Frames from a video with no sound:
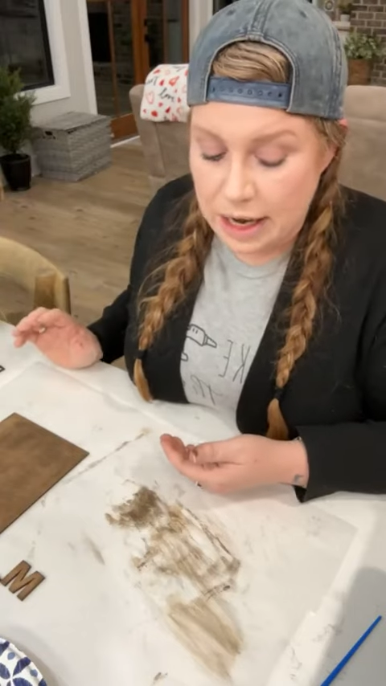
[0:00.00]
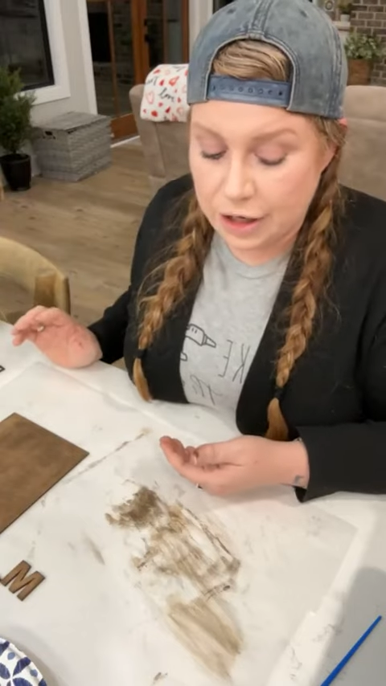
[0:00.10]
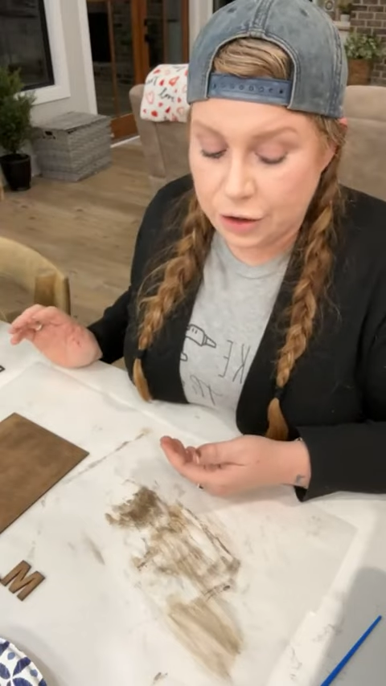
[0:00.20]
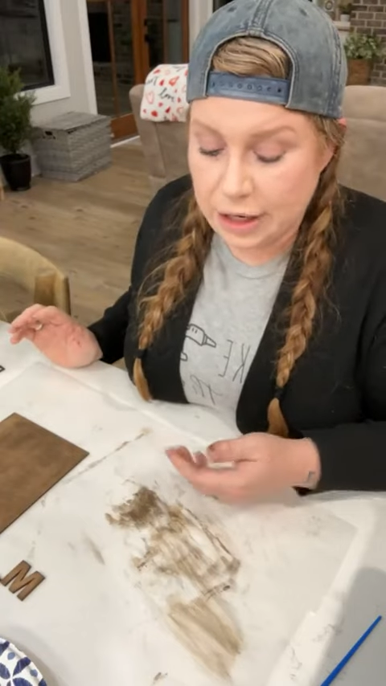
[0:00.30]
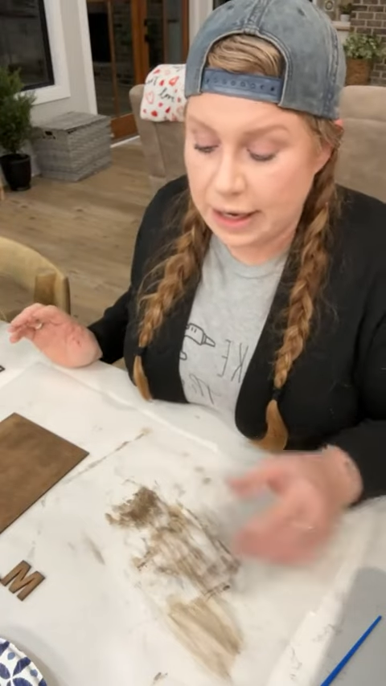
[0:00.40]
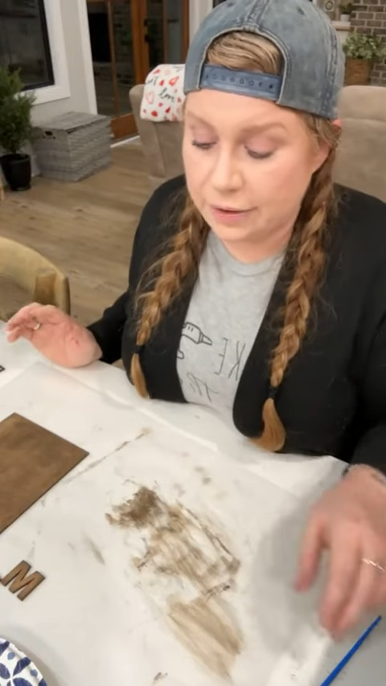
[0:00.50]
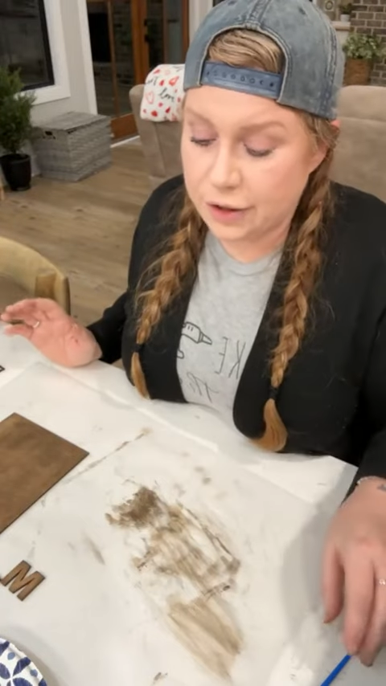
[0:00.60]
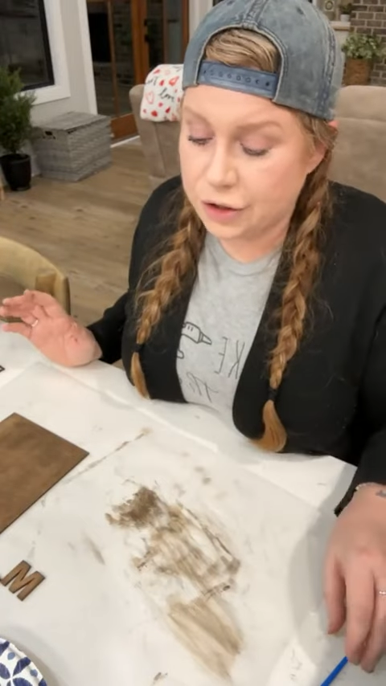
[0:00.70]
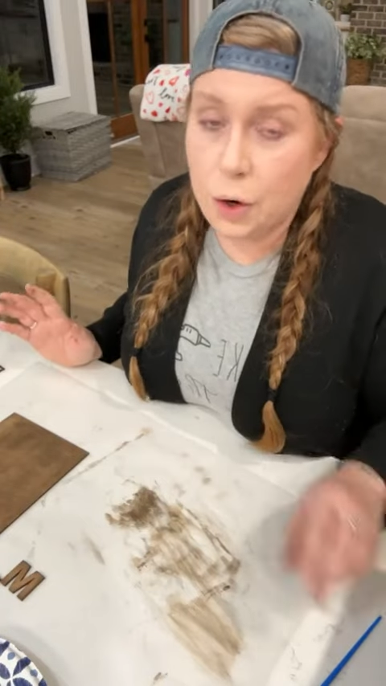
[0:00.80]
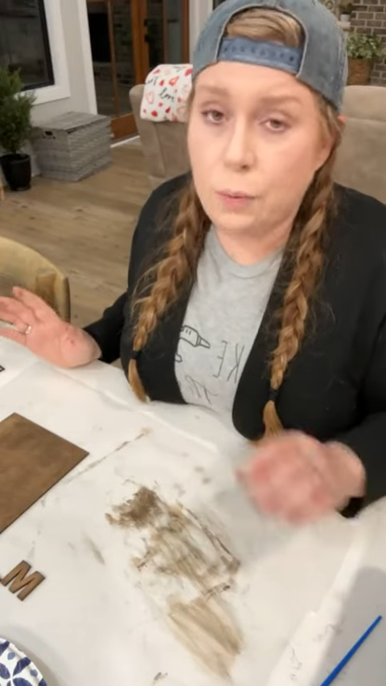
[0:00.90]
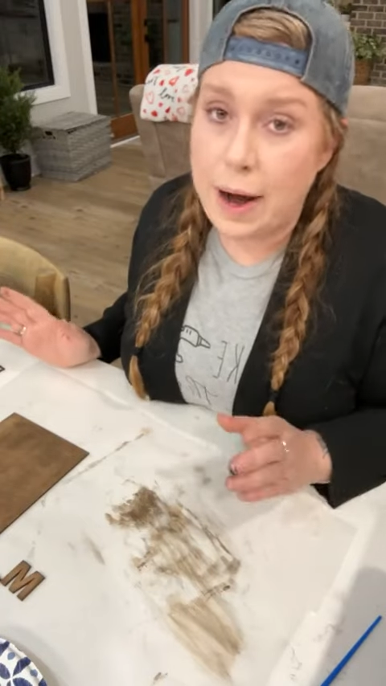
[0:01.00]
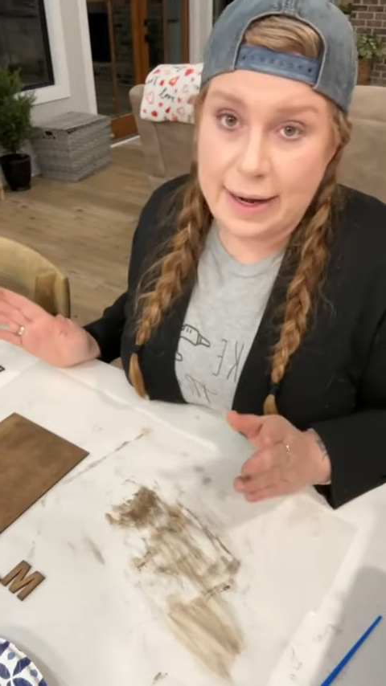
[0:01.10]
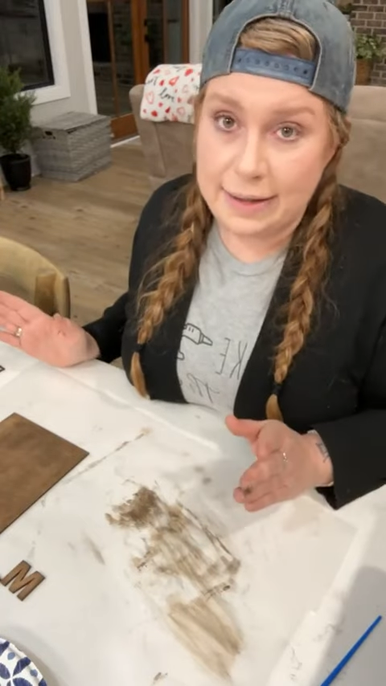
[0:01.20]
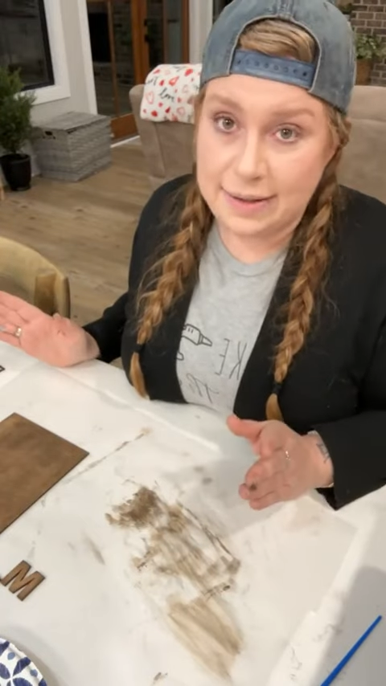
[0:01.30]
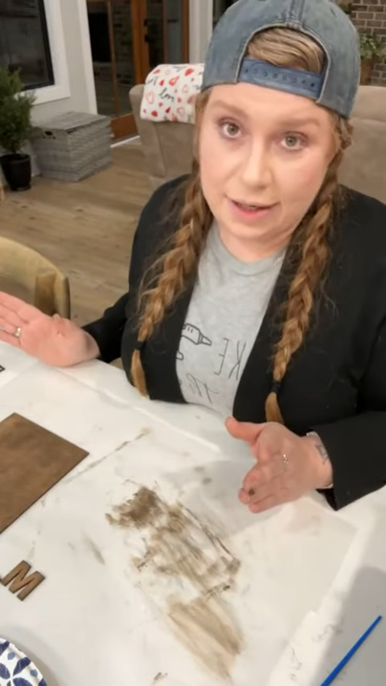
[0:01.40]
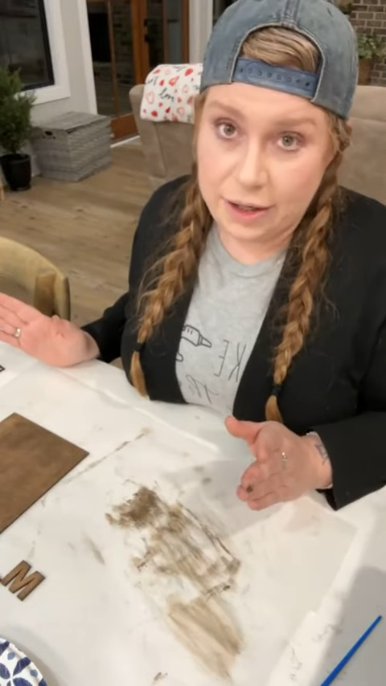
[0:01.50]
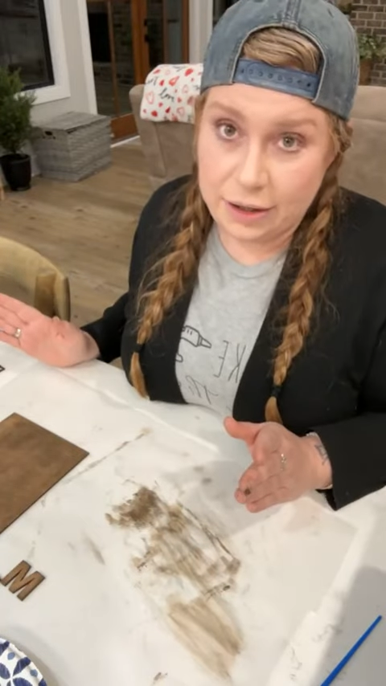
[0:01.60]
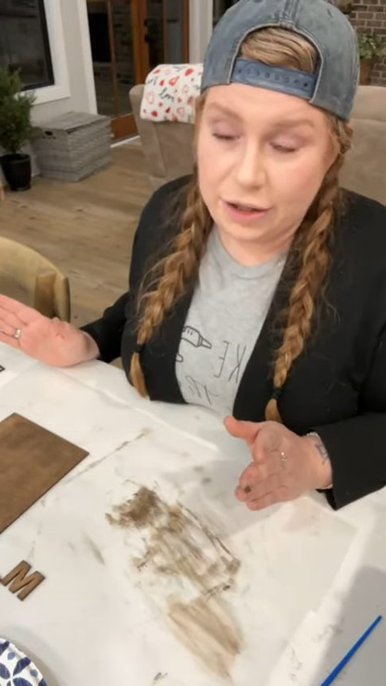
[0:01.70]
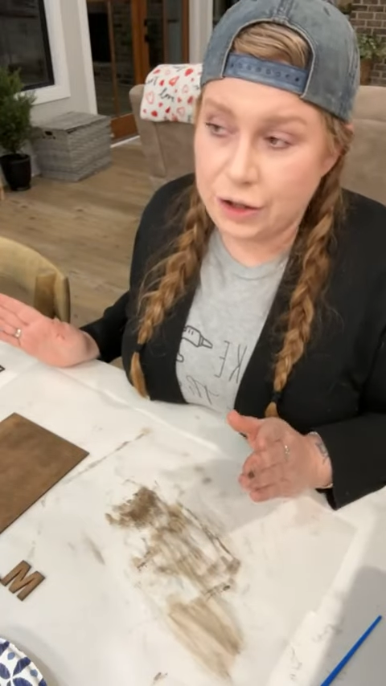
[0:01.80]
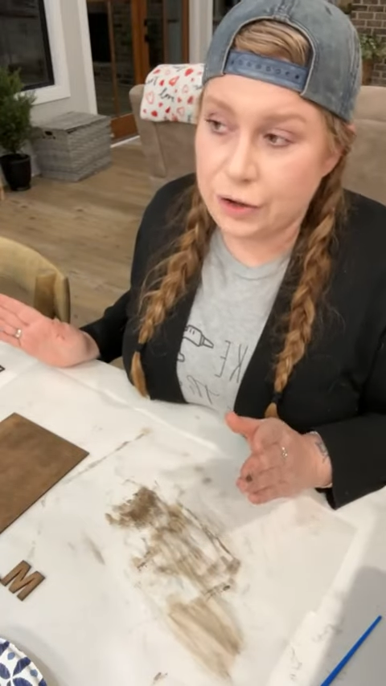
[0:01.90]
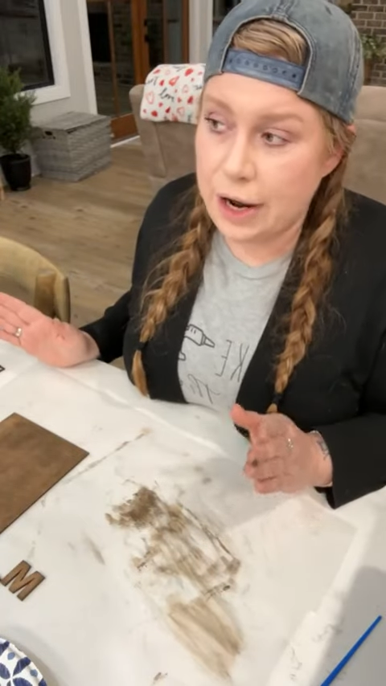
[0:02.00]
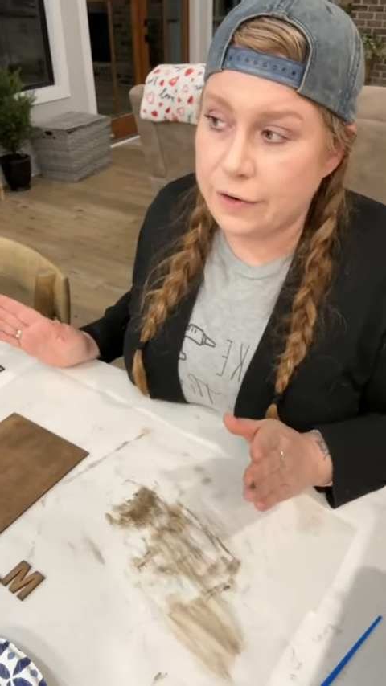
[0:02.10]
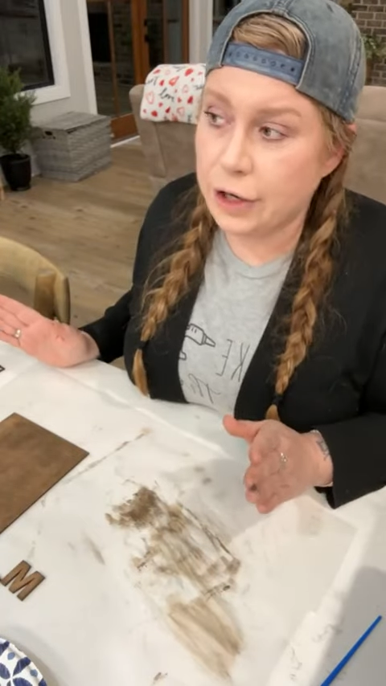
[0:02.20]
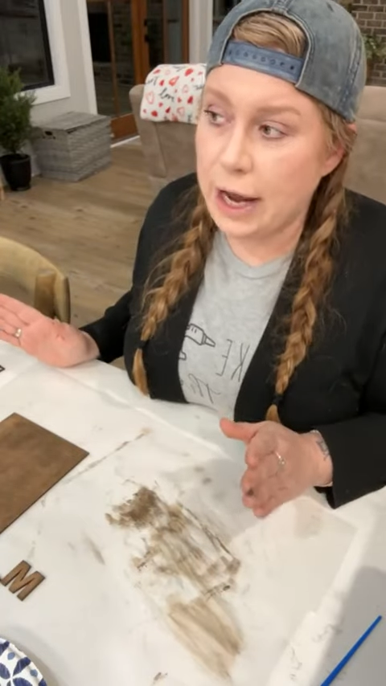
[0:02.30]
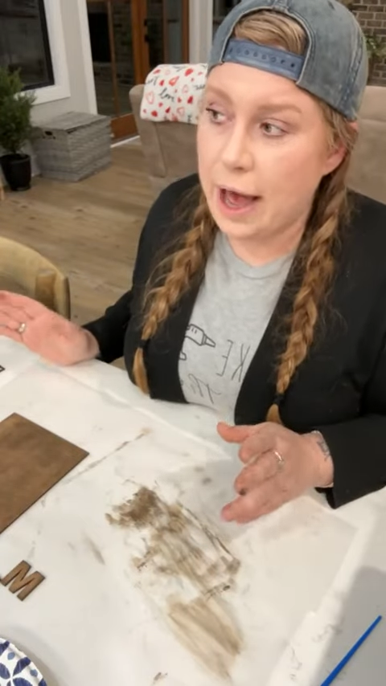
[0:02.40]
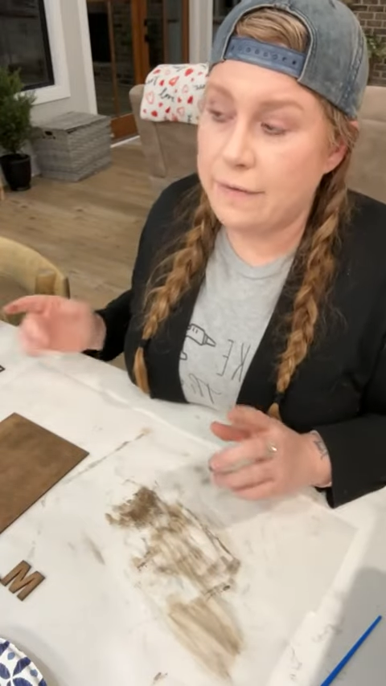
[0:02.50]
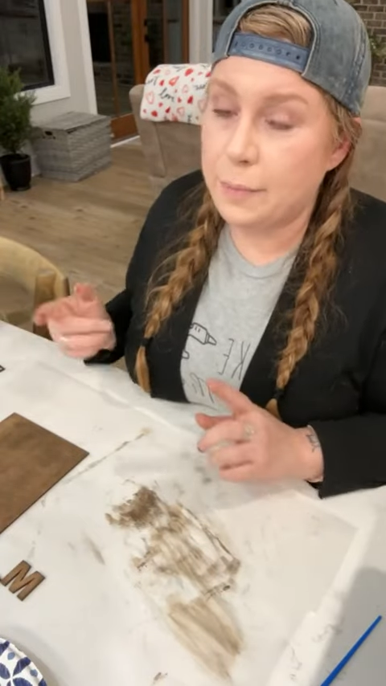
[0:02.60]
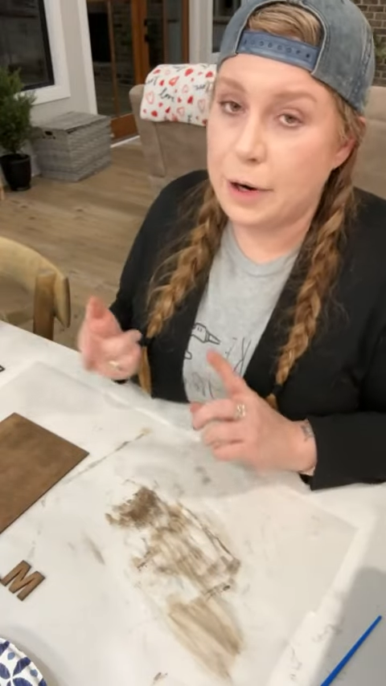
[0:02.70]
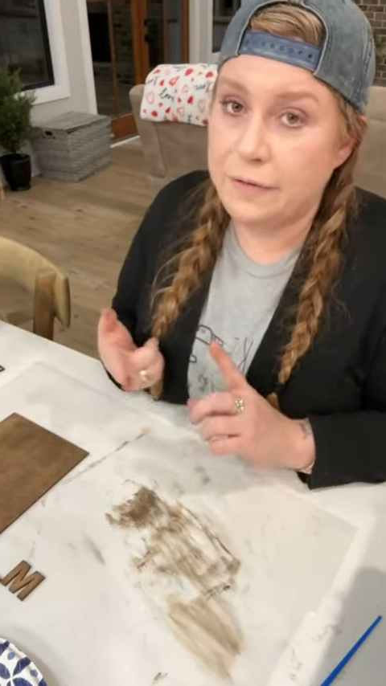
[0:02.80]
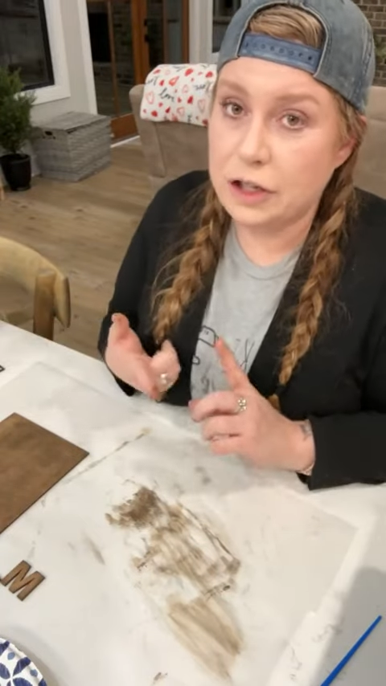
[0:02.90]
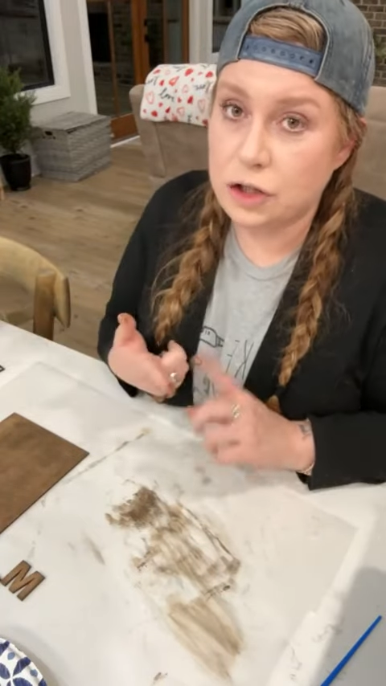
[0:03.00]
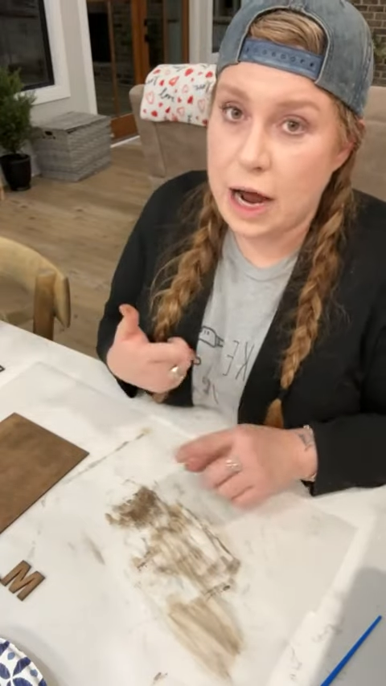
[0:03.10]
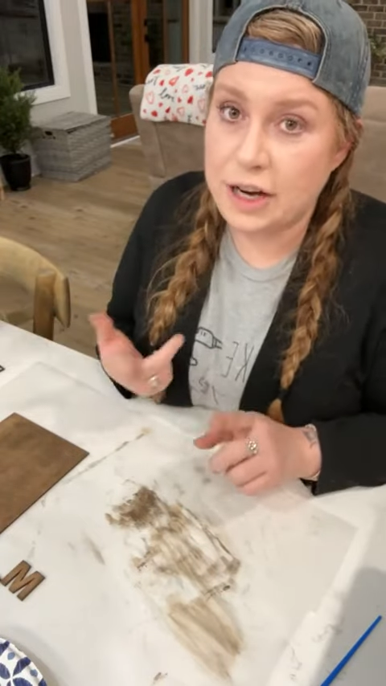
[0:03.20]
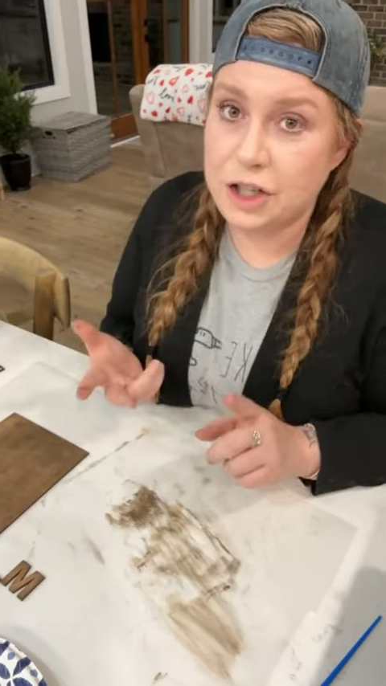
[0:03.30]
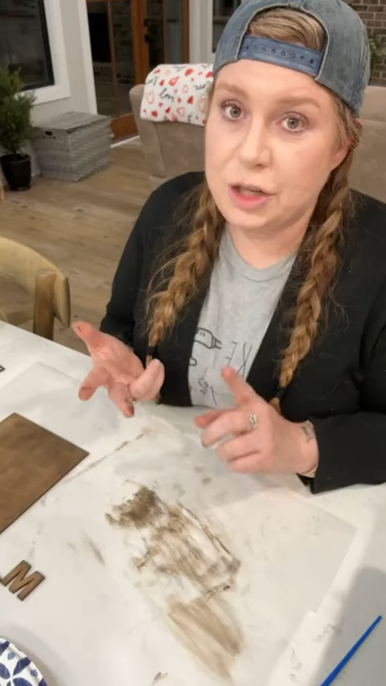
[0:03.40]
And there's no right answer. You're never going to have the perfect strategy,